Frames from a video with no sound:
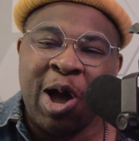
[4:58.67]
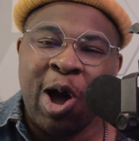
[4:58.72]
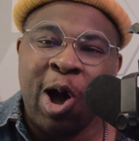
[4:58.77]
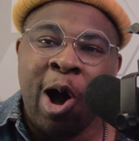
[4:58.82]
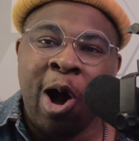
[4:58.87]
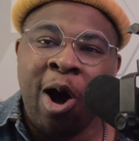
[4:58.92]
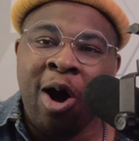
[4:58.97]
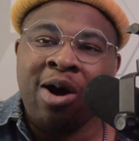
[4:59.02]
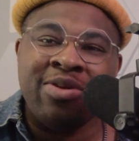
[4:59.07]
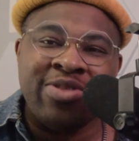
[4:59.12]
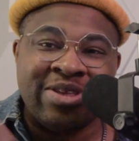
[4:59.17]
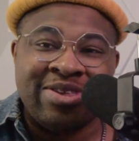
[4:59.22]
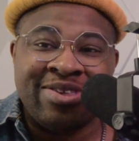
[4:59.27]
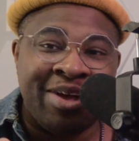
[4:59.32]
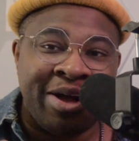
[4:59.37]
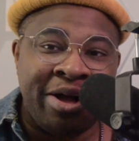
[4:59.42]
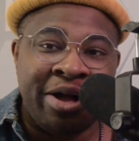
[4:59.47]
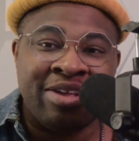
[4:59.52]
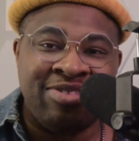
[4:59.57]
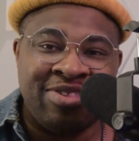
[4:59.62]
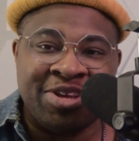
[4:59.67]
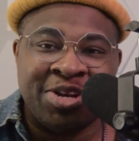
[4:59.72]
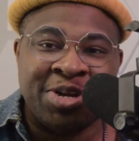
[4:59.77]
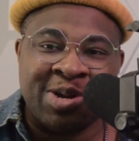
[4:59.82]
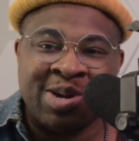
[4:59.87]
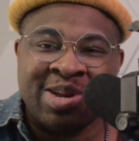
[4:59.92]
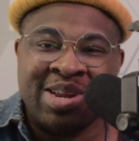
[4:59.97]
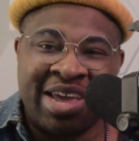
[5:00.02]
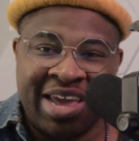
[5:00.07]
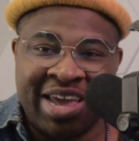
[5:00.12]
all the songs that you're
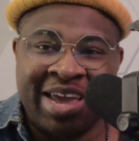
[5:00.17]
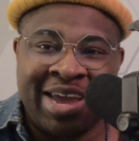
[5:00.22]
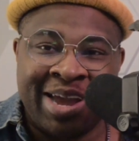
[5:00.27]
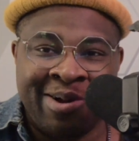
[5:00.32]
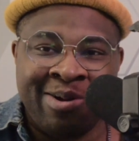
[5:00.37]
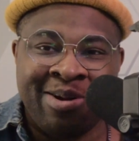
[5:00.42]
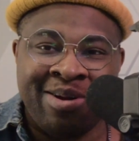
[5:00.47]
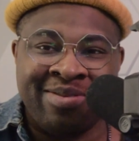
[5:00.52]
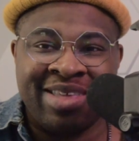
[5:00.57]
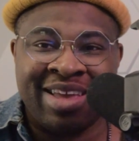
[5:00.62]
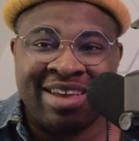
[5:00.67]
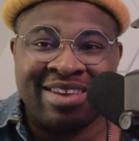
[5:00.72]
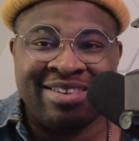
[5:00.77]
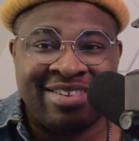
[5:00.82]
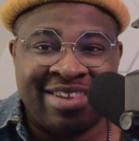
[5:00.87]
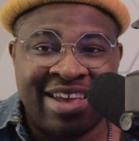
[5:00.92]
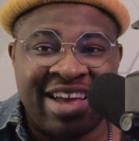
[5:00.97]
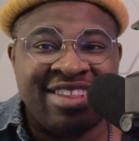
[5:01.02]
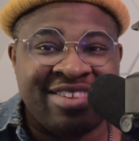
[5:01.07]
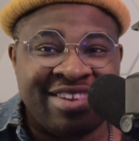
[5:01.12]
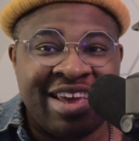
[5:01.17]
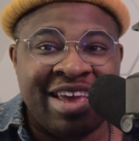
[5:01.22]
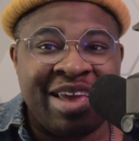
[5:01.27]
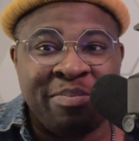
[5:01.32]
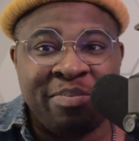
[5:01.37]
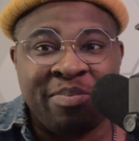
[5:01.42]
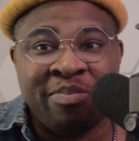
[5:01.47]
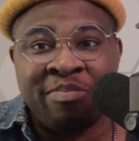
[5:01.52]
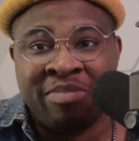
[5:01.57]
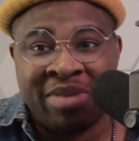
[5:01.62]
gonna hear on the cassette tape,
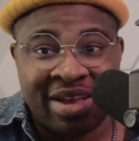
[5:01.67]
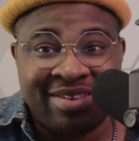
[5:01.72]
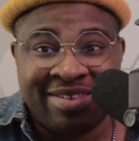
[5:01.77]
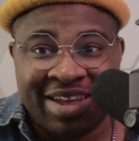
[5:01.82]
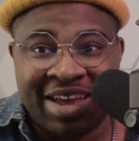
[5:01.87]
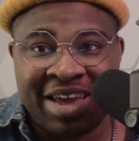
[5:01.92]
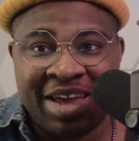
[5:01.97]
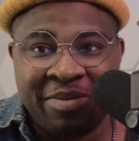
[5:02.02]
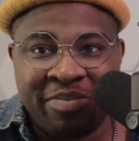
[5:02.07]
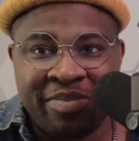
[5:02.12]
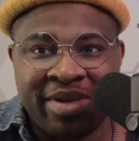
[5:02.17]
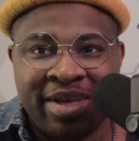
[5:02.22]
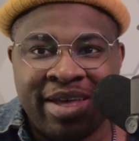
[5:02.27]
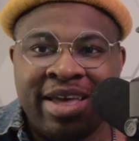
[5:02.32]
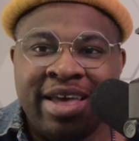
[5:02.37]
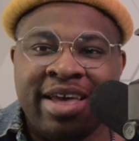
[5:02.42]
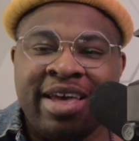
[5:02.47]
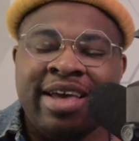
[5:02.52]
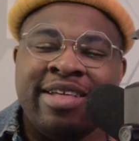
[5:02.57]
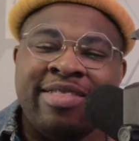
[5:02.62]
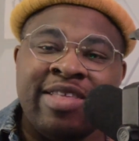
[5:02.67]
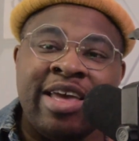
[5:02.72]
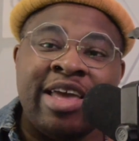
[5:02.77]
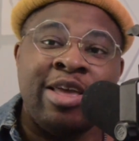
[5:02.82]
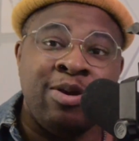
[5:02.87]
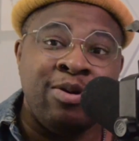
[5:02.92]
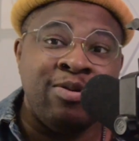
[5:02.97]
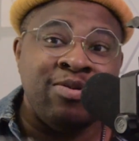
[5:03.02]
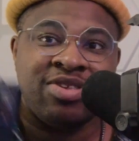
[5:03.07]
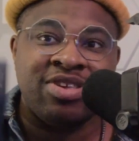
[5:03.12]
mixtape, they
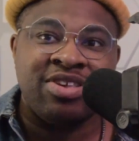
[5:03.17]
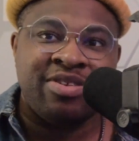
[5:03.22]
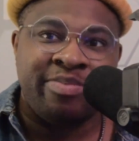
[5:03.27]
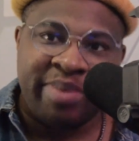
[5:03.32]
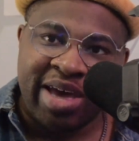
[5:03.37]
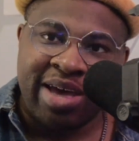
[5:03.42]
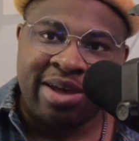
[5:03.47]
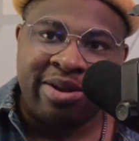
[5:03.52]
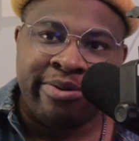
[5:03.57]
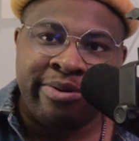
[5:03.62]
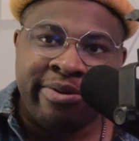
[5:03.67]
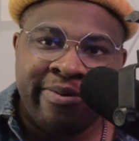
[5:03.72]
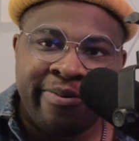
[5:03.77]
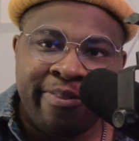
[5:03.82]
use this pedal.